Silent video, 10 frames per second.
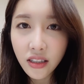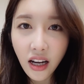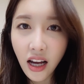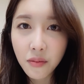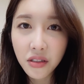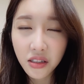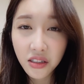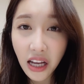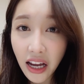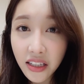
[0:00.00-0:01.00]
times the
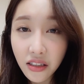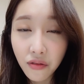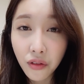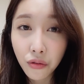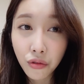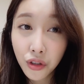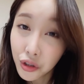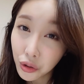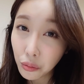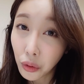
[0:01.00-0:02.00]
size of the
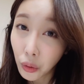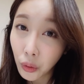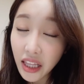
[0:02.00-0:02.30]
original mole.